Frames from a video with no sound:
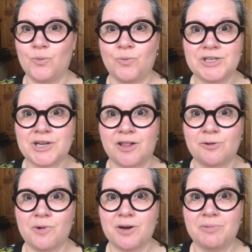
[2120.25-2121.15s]
which
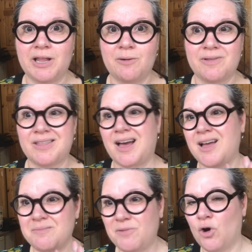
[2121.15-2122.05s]
color we're going to play with.
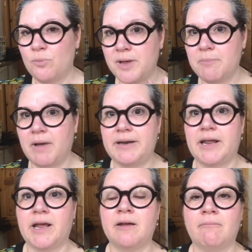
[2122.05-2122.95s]
I'm hoping
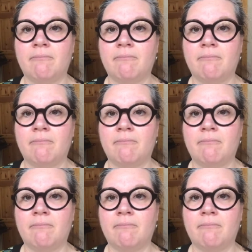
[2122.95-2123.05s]
Monday.